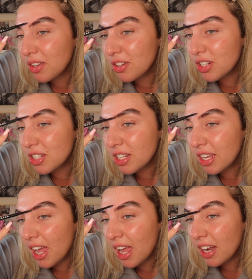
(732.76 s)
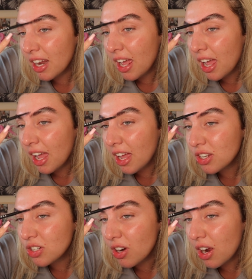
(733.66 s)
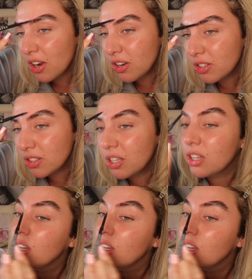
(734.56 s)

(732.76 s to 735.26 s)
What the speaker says: Just again, hair strokes,